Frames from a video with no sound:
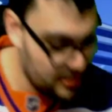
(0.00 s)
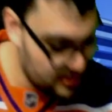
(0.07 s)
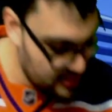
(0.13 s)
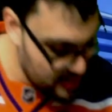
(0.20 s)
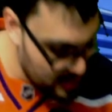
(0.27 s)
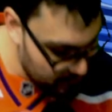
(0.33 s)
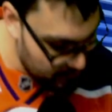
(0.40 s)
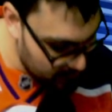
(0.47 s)

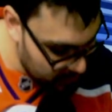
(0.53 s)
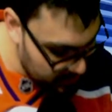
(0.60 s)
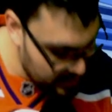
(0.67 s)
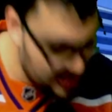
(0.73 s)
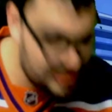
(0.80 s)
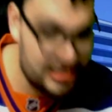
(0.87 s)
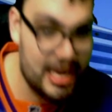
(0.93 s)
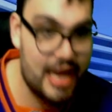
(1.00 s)
Not really
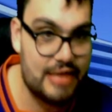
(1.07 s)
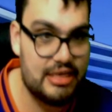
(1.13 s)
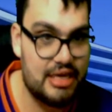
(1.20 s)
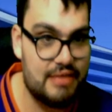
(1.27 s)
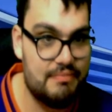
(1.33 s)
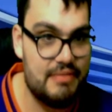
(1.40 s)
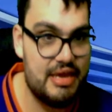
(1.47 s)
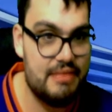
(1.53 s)
a
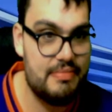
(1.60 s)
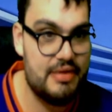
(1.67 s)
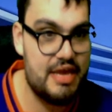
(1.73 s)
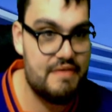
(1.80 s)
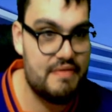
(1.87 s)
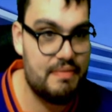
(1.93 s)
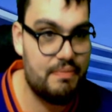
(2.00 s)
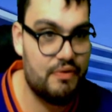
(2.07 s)
tactic. Maybe
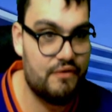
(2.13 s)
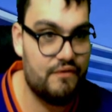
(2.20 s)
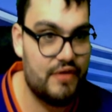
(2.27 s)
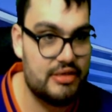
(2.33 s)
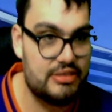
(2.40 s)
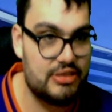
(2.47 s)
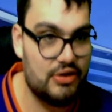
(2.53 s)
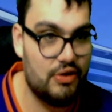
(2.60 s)
if it
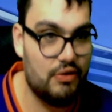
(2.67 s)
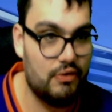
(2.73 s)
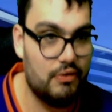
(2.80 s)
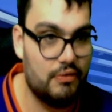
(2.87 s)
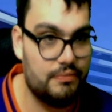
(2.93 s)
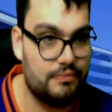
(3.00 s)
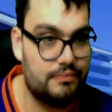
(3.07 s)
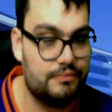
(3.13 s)
prevents a goal.
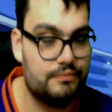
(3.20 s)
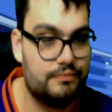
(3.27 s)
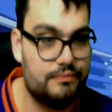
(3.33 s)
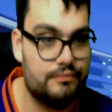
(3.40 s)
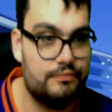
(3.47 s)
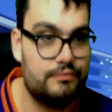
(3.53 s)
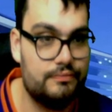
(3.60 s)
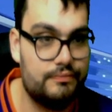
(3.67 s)

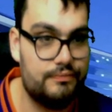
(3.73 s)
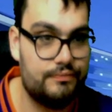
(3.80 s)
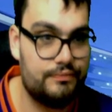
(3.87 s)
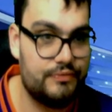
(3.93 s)
Mm-hmm.